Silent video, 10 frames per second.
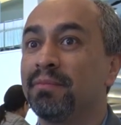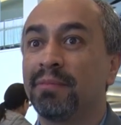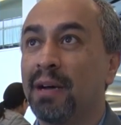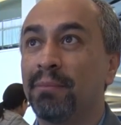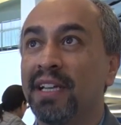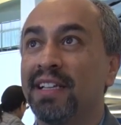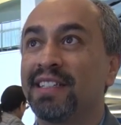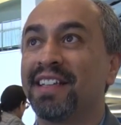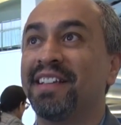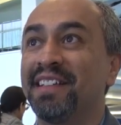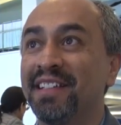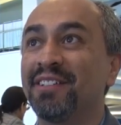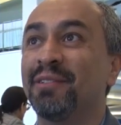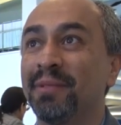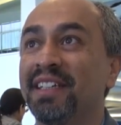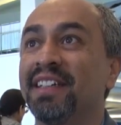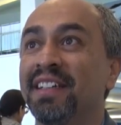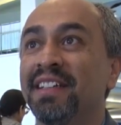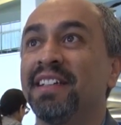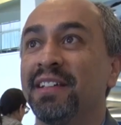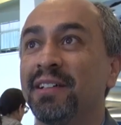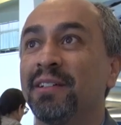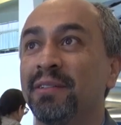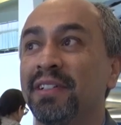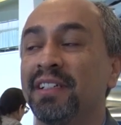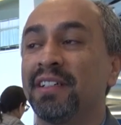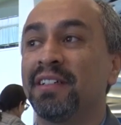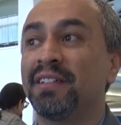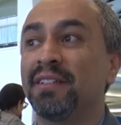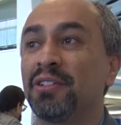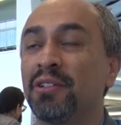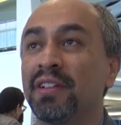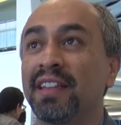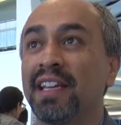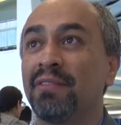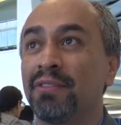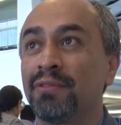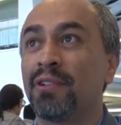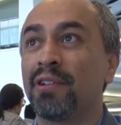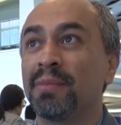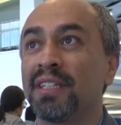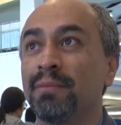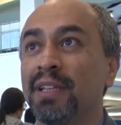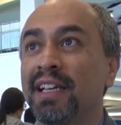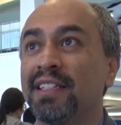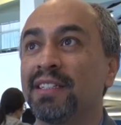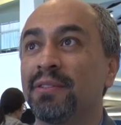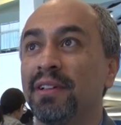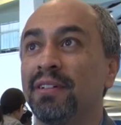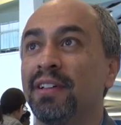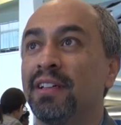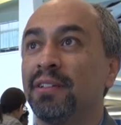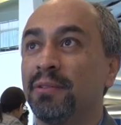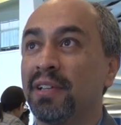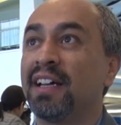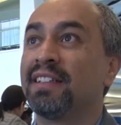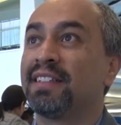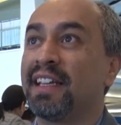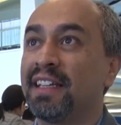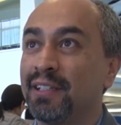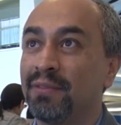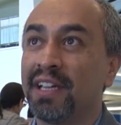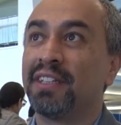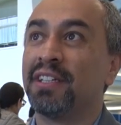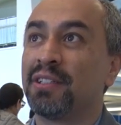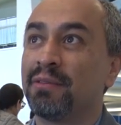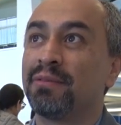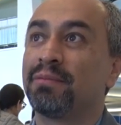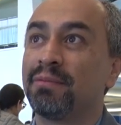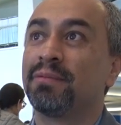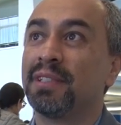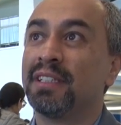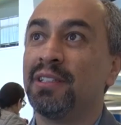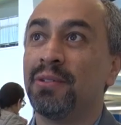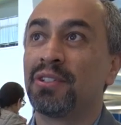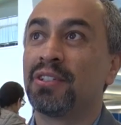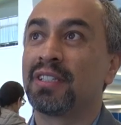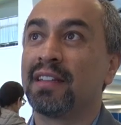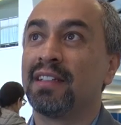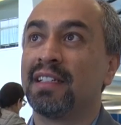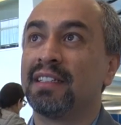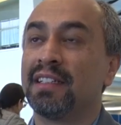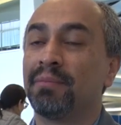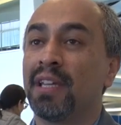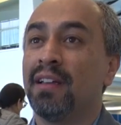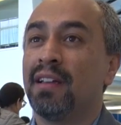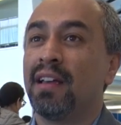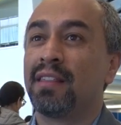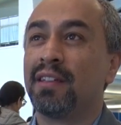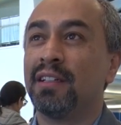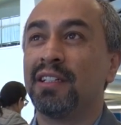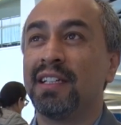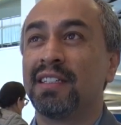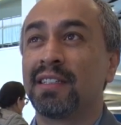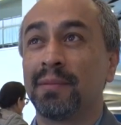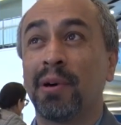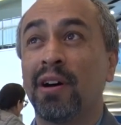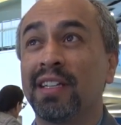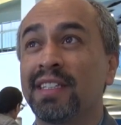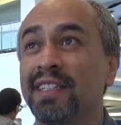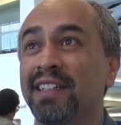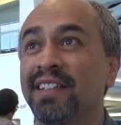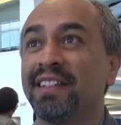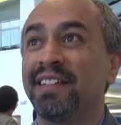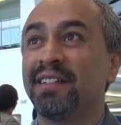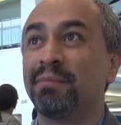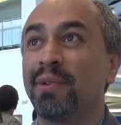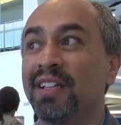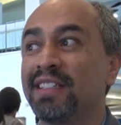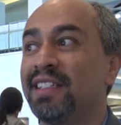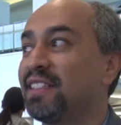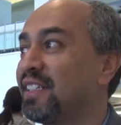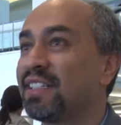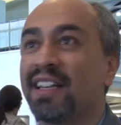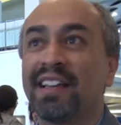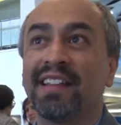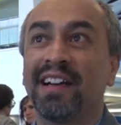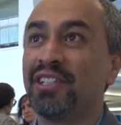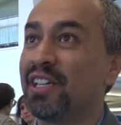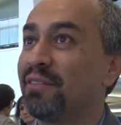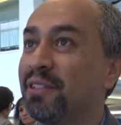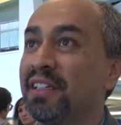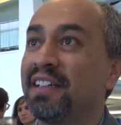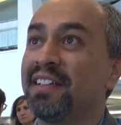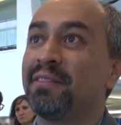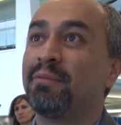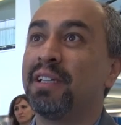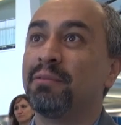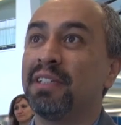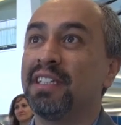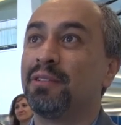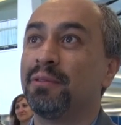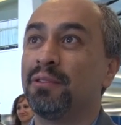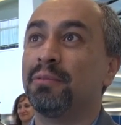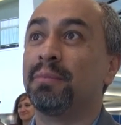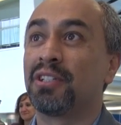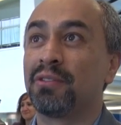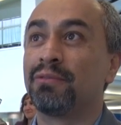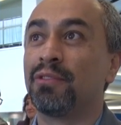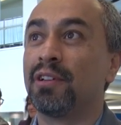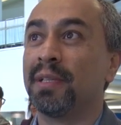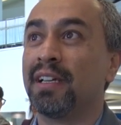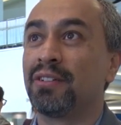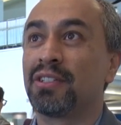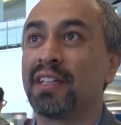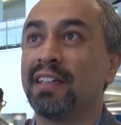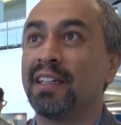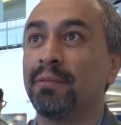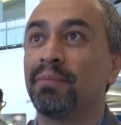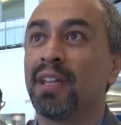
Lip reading: companies need to be, you know, ensure that they have reforms in place to not take advantage of users and their data. And third is policy. Policy is just like the IGF today, where we need to do much reform in understanding